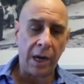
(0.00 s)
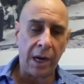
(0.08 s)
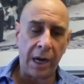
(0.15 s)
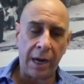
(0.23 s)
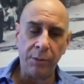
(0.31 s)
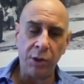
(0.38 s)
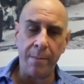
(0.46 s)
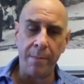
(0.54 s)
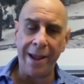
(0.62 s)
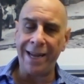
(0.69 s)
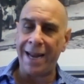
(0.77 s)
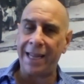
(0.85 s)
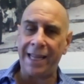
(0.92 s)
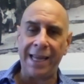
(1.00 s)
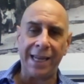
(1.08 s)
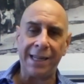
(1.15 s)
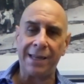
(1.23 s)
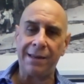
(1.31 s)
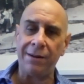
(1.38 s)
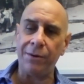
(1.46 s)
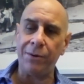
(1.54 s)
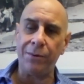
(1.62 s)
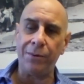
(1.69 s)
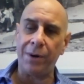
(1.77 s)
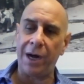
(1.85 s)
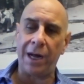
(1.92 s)
You may not get
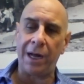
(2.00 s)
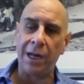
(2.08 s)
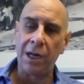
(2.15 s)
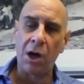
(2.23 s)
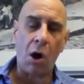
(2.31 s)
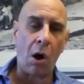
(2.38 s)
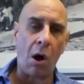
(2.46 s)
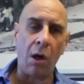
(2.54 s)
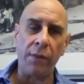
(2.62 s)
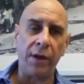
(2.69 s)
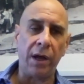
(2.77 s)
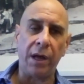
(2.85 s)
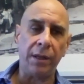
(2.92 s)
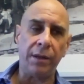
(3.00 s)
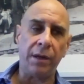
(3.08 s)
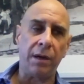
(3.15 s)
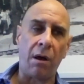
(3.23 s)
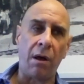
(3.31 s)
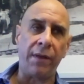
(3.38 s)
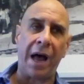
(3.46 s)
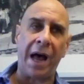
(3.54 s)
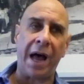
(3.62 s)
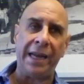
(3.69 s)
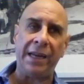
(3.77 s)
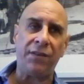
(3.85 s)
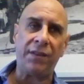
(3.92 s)
to all the
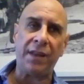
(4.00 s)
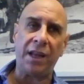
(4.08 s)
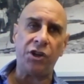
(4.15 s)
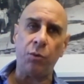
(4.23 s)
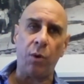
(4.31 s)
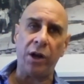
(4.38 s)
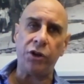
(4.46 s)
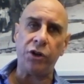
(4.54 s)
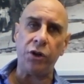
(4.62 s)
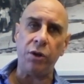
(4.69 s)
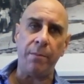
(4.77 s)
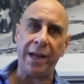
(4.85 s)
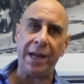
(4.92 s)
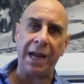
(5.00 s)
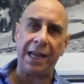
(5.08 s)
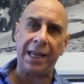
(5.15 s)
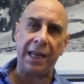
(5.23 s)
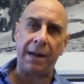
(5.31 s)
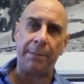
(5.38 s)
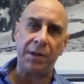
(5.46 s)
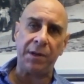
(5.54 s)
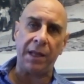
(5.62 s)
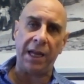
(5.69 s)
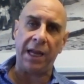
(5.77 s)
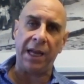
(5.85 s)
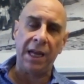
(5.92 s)
heights that you want to. You may not get up to
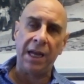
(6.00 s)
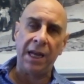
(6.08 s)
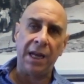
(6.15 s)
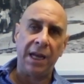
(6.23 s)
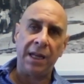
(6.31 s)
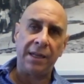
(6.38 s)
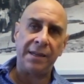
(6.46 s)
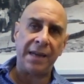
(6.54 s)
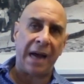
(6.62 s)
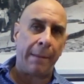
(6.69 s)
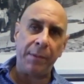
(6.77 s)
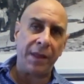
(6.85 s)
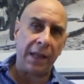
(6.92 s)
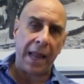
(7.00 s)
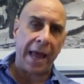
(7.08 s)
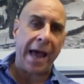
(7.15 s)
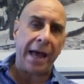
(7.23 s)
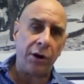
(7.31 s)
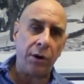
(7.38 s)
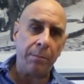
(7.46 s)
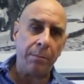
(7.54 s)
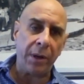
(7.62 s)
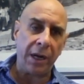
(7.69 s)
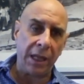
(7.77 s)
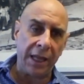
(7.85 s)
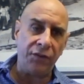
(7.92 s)
the top of the ladder, but
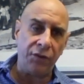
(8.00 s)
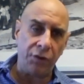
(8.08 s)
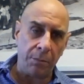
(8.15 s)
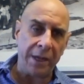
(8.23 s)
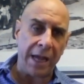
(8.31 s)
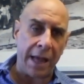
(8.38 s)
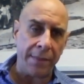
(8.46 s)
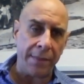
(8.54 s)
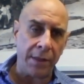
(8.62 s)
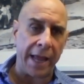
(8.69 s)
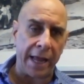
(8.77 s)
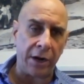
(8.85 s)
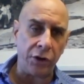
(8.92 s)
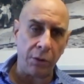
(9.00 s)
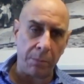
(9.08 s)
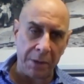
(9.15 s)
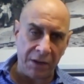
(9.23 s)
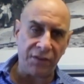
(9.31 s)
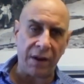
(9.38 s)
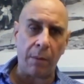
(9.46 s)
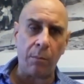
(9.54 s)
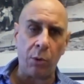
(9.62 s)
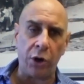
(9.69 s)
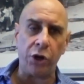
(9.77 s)
at least you'll be on the ladder. You'll be somewhere.